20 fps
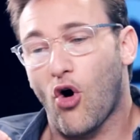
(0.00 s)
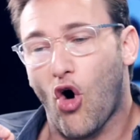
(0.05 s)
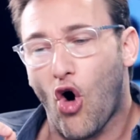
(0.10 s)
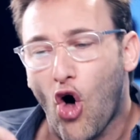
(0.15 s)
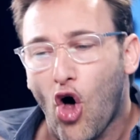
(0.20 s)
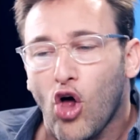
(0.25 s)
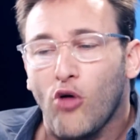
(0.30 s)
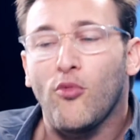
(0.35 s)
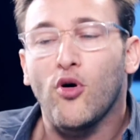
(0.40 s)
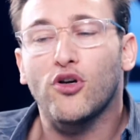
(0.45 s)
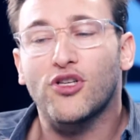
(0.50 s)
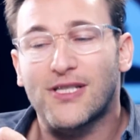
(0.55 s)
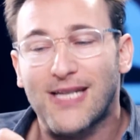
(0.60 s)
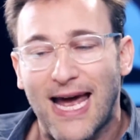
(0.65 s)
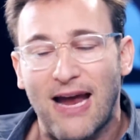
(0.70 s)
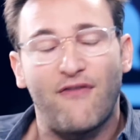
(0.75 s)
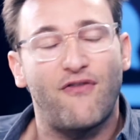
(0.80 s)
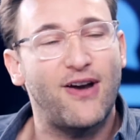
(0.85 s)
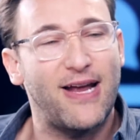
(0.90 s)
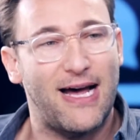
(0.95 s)
Almost
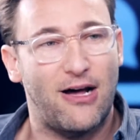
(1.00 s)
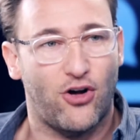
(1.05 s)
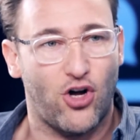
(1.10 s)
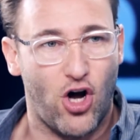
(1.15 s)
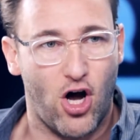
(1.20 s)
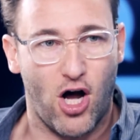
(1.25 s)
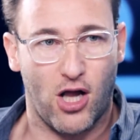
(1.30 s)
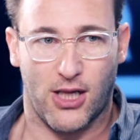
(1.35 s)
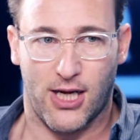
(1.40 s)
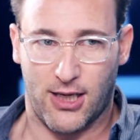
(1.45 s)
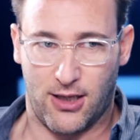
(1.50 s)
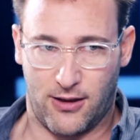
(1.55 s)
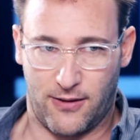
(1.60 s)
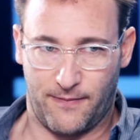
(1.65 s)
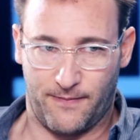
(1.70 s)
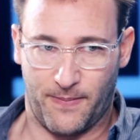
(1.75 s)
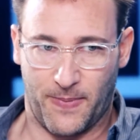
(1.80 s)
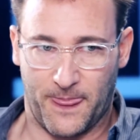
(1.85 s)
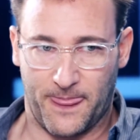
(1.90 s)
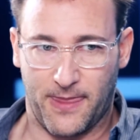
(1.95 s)
every alcoholic
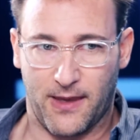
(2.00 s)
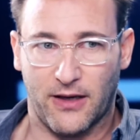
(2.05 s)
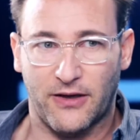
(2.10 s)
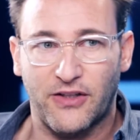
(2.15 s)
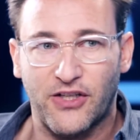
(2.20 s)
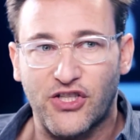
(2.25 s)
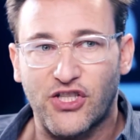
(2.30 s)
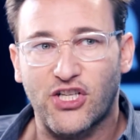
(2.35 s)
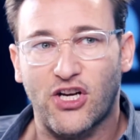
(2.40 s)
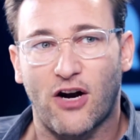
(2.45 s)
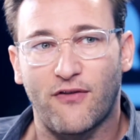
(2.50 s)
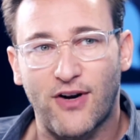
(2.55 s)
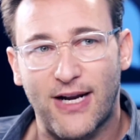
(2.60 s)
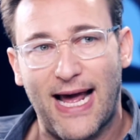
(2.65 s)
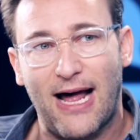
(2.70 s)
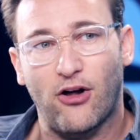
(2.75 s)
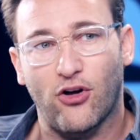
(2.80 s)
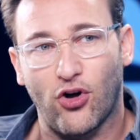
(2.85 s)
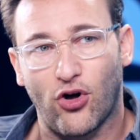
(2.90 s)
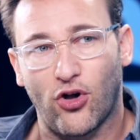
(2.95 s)
discovered
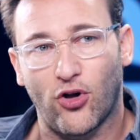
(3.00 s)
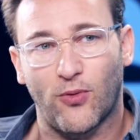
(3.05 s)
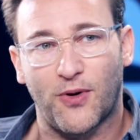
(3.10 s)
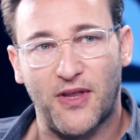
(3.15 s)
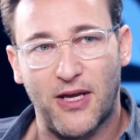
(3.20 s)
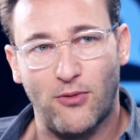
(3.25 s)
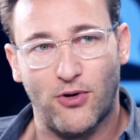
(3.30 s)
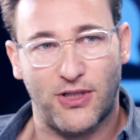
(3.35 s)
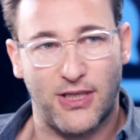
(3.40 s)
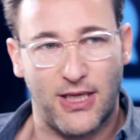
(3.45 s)
alcohol when they were